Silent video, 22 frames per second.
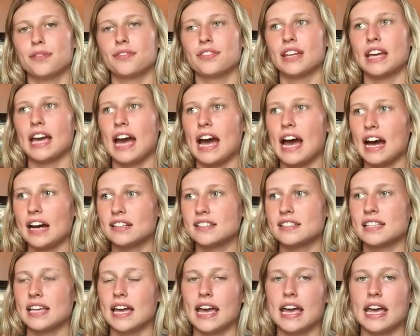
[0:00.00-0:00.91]
of the
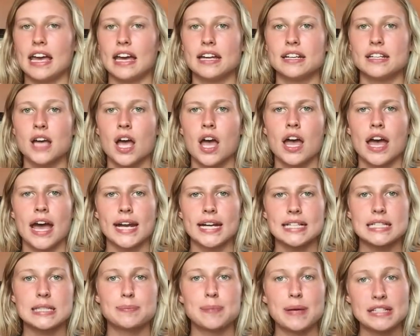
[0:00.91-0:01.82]
gas and an
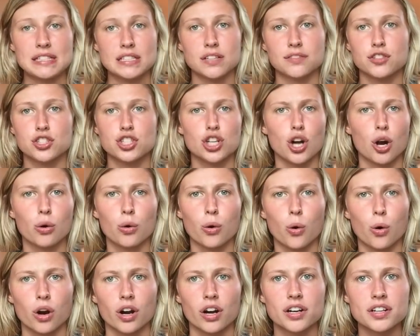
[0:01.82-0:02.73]
expensive show
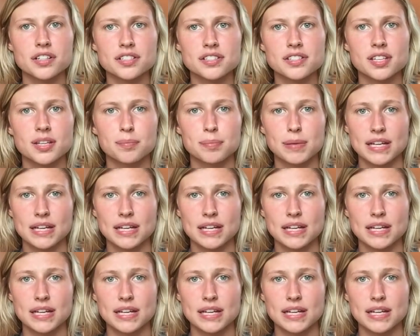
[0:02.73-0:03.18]
horse,